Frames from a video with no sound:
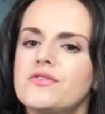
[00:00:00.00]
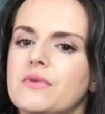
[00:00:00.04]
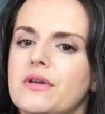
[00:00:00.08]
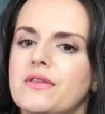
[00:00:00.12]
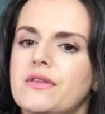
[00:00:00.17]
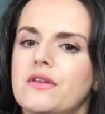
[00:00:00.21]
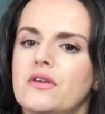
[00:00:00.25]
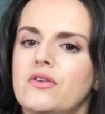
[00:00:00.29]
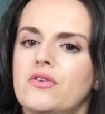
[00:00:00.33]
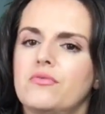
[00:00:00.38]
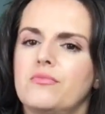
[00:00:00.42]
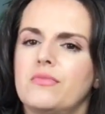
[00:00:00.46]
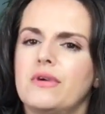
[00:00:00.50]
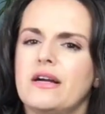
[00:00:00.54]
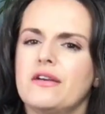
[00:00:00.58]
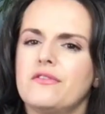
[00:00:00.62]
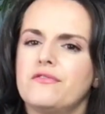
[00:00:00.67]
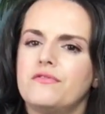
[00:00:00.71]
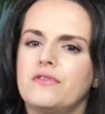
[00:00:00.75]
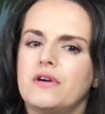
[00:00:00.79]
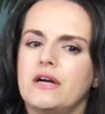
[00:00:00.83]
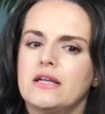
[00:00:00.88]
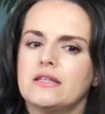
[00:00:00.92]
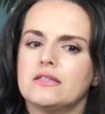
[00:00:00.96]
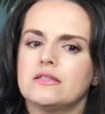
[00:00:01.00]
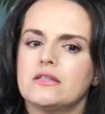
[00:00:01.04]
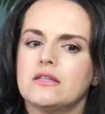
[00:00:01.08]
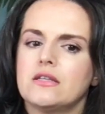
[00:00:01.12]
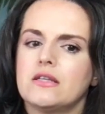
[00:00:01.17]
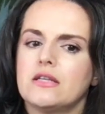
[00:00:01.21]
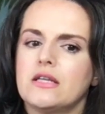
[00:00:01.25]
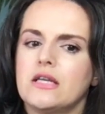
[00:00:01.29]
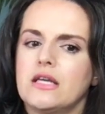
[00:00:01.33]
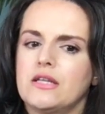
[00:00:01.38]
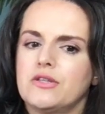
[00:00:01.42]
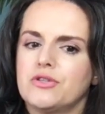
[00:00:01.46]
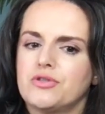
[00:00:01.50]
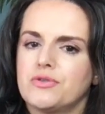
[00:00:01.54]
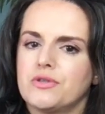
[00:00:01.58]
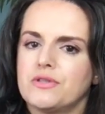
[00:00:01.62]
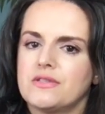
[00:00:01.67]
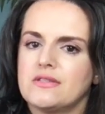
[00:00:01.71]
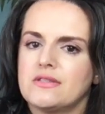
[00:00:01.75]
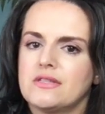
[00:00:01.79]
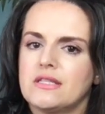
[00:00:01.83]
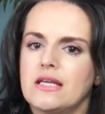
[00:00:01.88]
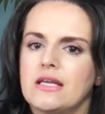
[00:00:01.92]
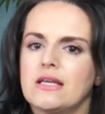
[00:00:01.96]
one that you might find
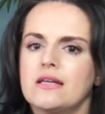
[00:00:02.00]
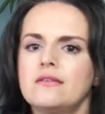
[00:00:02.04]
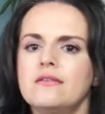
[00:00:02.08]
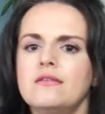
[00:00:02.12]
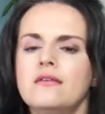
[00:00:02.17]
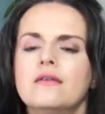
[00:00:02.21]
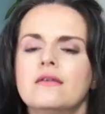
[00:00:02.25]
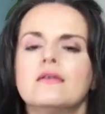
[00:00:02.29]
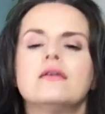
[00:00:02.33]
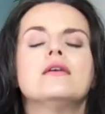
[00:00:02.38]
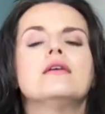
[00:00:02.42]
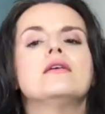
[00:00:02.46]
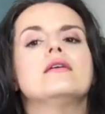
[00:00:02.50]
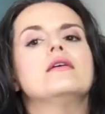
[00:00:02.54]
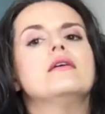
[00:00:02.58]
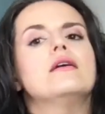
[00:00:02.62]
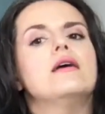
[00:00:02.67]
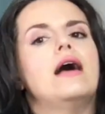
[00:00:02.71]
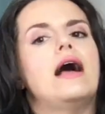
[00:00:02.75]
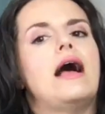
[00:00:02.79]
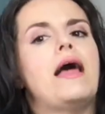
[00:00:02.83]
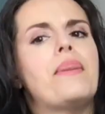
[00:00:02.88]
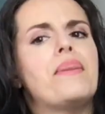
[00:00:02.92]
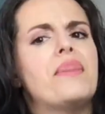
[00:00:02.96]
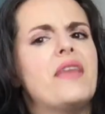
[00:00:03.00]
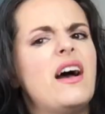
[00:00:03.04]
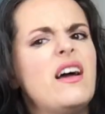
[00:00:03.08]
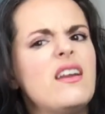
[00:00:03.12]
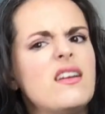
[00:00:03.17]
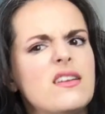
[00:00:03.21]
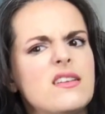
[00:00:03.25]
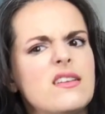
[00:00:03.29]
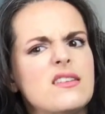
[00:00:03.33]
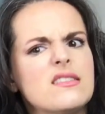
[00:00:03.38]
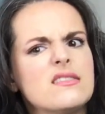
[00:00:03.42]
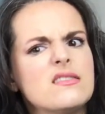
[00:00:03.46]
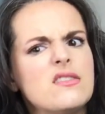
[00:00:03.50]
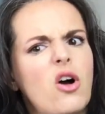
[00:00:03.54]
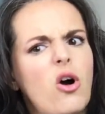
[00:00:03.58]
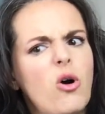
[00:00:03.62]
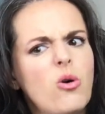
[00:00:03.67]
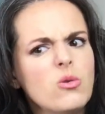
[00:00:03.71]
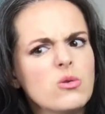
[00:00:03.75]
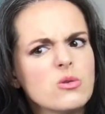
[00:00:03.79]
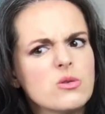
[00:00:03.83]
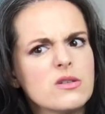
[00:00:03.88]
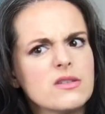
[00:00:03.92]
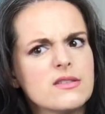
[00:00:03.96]
interesting, and that is
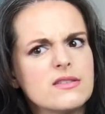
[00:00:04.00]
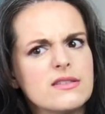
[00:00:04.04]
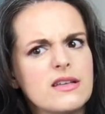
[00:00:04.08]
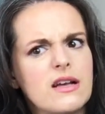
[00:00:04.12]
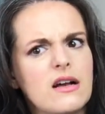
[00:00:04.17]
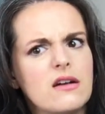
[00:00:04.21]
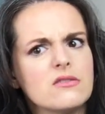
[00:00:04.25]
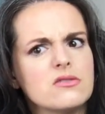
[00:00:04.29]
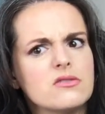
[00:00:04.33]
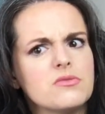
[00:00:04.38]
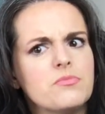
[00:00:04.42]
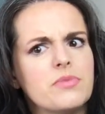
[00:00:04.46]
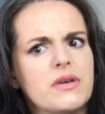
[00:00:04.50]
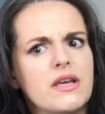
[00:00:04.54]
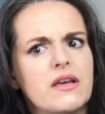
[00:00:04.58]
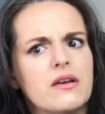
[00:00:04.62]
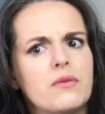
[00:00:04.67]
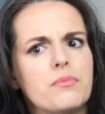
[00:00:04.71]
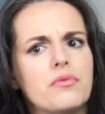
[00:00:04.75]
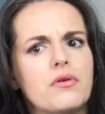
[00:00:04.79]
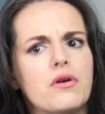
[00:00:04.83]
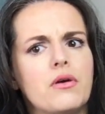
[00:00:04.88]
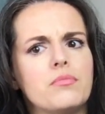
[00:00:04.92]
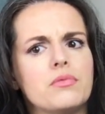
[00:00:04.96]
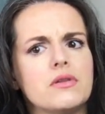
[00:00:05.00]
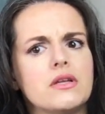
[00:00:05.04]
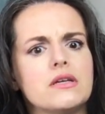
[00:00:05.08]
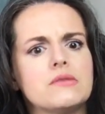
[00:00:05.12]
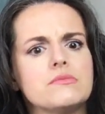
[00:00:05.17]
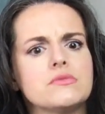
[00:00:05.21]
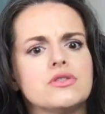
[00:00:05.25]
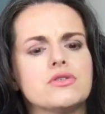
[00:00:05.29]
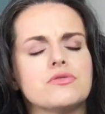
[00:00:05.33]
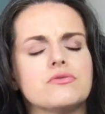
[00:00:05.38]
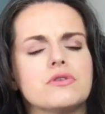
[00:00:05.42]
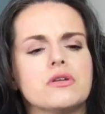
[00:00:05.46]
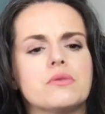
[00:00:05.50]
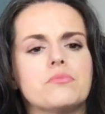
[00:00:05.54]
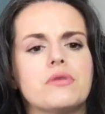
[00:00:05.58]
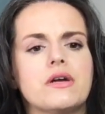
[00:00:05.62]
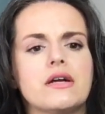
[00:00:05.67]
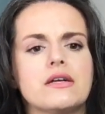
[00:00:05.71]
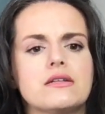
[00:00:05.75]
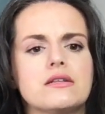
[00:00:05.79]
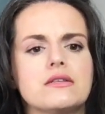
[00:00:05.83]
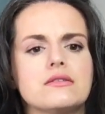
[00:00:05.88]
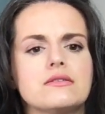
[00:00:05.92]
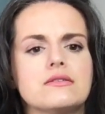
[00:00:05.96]
ultrasound being a problem during
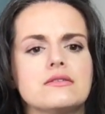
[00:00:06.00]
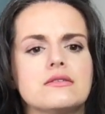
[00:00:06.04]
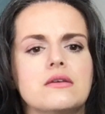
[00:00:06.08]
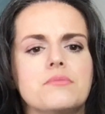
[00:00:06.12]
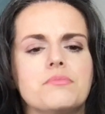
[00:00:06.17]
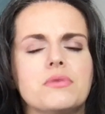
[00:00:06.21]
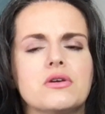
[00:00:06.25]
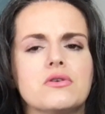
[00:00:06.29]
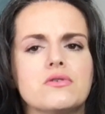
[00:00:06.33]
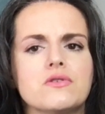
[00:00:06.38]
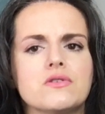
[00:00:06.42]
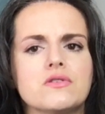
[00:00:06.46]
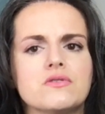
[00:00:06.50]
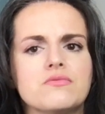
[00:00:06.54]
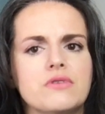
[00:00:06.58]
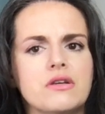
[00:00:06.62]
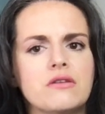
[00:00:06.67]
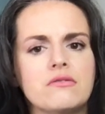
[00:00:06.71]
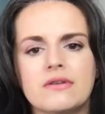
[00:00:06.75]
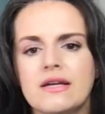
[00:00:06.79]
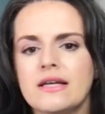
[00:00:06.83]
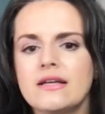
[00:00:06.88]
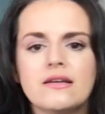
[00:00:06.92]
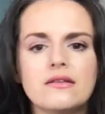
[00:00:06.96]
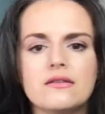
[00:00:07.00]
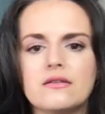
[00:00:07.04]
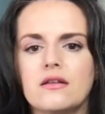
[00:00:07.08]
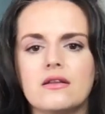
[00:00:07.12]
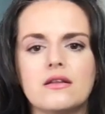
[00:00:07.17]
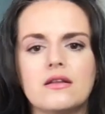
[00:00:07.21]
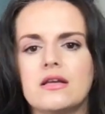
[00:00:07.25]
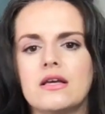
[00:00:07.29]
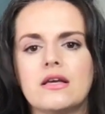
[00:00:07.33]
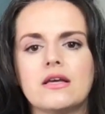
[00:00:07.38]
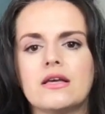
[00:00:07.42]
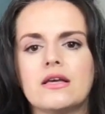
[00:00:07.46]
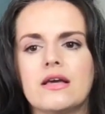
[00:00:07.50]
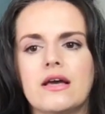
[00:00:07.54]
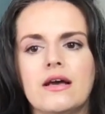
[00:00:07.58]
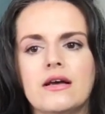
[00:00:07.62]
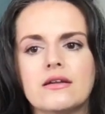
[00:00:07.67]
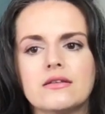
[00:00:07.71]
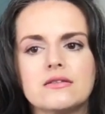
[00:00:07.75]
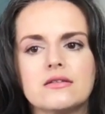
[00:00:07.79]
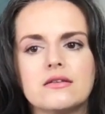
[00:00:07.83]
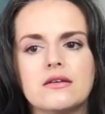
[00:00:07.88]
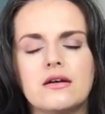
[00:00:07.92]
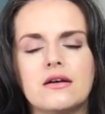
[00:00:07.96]
pregnancy, because we regularly
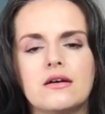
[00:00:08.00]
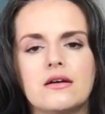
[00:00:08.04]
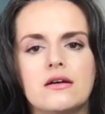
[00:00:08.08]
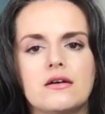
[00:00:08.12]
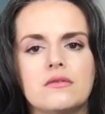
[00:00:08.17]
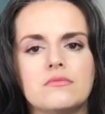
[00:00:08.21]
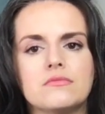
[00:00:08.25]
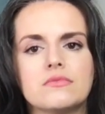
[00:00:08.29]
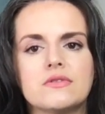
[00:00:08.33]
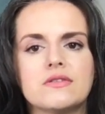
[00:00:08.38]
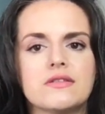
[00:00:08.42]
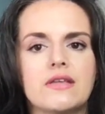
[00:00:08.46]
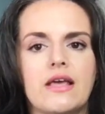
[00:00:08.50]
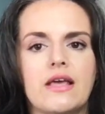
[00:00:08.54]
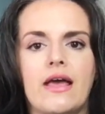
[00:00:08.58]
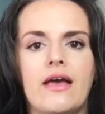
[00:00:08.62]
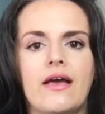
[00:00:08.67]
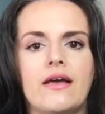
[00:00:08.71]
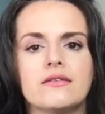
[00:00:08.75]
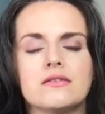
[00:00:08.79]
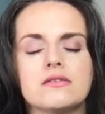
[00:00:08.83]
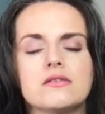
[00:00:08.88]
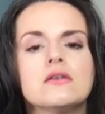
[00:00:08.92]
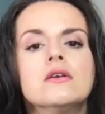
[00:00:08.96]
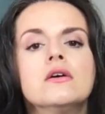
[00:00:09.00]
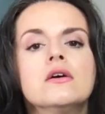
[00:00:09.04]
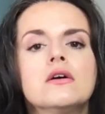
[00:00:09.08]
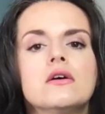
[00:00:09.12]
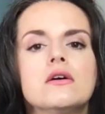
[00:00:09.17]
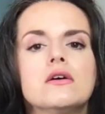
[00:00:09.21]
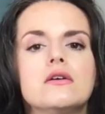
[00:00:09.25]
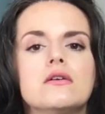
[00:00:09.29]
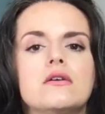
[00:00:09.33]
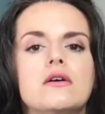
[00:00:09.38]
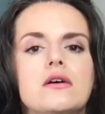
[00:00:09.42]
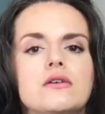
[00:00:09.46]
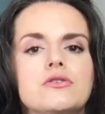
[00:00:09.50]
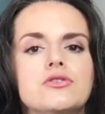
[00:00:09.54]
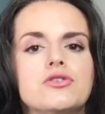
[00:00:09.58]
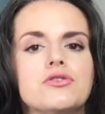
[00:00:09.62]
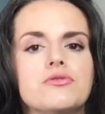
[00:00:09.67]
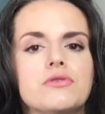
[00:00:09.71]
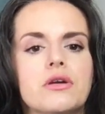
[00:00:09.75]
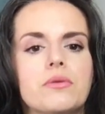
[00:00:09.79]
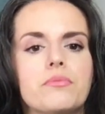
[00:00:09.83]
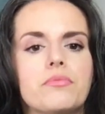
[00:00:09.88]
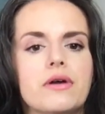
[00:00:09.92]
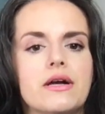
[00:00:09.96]
get scanned
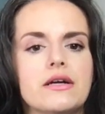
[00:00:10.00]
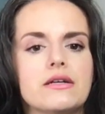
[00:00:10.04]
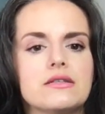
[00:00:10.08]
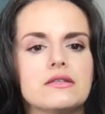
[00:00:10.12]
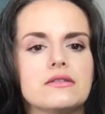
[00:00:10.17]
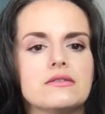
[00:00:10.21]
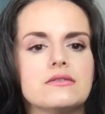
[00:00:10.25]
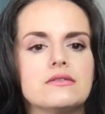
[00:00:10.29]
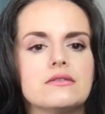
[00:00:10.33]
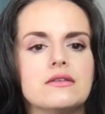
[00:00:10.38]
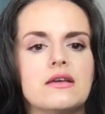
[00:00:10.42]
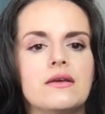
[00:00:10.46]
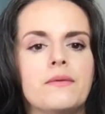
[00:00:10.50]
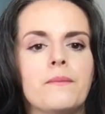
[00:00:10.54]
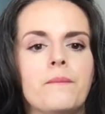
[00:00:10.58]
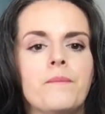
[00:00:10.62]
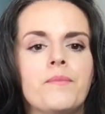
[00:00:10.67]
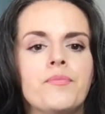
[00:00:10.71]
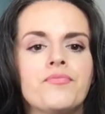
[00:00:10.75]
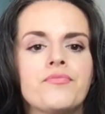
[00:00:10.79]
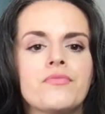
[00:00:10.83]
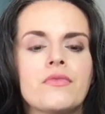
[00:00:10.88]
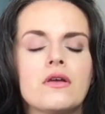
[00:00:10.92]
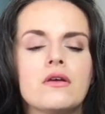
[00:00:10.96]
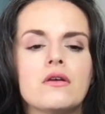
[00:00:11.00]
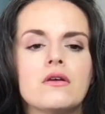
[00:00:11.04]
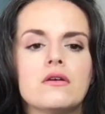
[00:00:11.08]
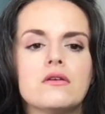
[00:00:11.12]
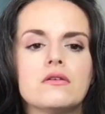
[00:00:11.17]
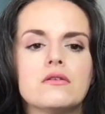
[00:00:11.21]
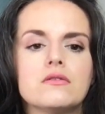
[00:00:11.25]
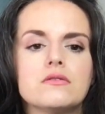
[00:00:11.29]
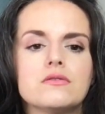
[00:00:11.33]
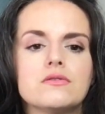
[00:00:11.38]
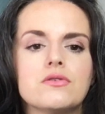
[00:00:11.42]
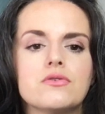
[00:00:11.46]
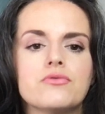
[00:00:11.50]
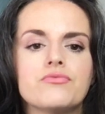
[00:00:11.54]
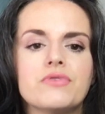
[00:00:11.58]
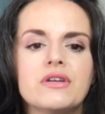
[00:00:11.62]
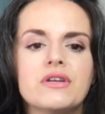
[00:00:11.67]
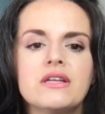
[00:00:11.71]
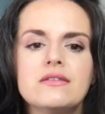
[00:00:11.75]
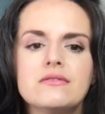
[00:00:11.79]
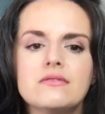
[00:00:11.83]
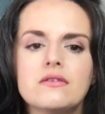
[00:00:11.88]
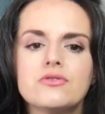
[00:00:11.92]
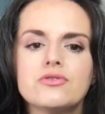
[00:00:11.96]
during pregnancy. So,
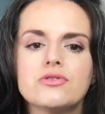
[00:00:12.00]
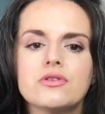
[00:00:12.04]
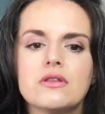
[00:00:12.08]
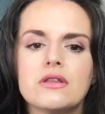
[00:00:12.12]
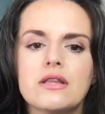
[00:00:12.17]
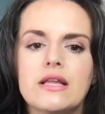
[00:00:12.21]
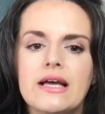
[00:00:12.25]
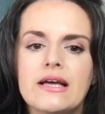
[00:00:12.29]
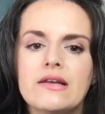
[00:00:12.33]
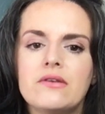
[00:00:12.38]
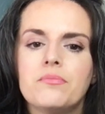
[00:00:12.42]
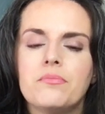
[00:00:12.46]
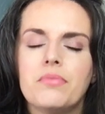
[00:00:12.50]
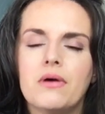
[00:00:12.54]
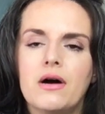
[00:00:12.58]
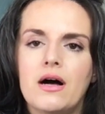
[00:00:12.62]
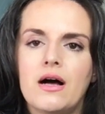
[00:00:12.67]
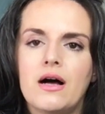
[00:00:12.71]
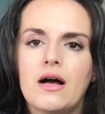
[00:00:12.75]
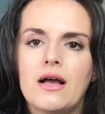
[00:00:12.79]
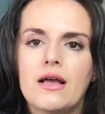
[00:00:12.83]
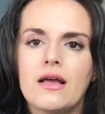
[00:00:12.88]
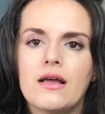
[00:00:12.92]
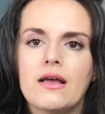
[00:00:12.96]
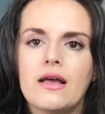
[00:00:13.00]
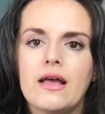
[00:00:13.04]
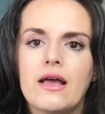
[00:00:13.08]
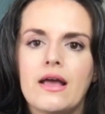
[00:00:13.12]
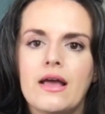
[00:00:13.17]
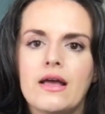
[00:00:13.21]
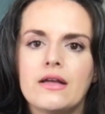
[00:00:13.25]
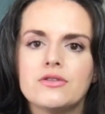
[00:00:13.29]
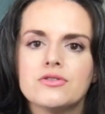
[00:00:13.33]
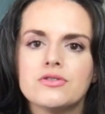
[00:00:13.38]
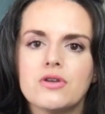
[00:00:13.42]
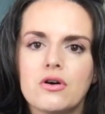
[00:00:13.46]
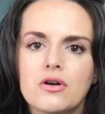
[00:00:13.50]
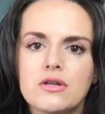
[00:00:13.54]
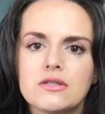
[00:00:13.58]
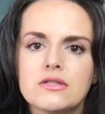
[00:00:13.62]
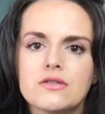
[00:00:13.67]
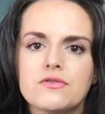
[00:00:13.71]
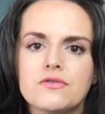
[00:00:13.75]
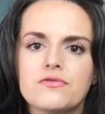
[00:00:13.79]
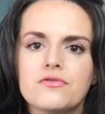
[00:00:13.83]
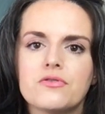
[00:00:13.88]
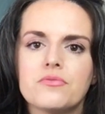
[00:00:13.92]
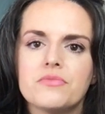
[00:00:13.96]
research led by a
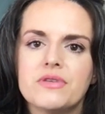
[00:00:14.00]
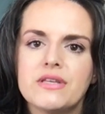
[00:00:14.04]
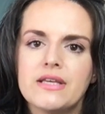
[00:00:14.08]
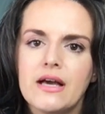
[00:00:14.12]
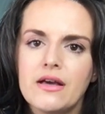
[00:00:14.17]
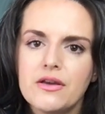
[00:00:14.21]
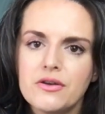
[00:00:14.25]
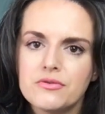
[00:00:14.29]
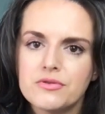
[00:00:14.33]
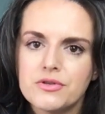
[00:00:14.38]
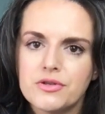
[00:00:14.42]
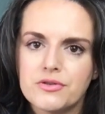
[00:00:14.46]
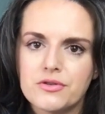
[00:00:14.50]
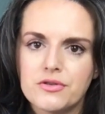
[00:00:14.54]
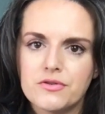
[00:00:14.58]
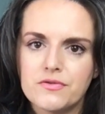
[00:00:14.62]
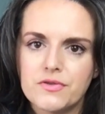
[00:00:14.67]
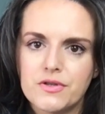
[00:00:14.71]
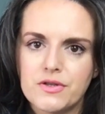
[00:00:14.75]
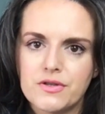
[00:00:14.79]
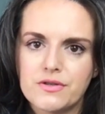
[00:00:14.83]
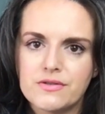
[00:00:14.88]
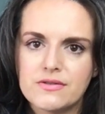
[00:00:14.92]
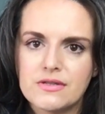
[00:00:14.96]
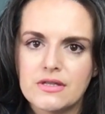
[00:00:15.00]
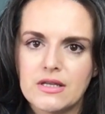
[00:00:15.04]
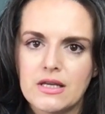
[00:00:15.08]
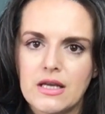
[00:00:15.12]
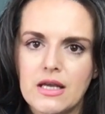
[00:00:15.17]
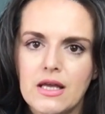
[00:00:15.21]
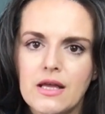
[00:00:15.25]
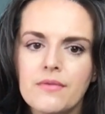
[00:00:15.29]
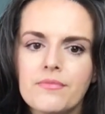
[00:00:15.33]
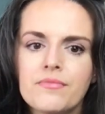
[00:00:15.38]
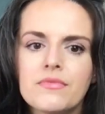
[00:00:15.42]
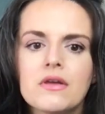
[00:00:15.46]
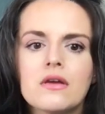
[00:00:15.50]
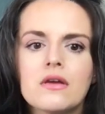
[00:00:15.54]
doctor from Yale University,